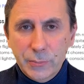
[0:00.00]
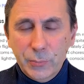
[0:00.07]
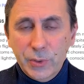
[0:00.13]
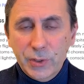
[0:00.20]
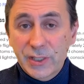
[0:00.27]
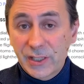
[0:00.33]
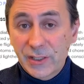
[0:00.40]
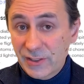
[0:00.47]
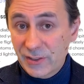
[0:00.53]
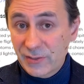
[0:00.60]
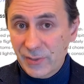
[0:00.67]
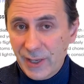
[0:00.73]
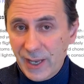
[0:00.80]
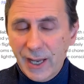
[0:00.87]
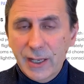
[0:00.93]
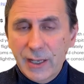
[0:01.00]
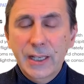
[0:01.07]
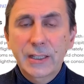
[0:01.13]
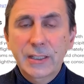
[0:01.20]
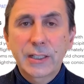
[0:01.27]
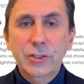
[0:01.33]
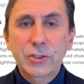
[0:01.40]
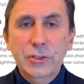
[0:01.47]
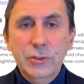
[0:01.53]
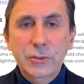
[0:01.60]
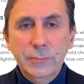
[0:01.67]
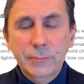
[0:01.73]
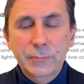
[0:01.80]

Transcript: Predictive analytics.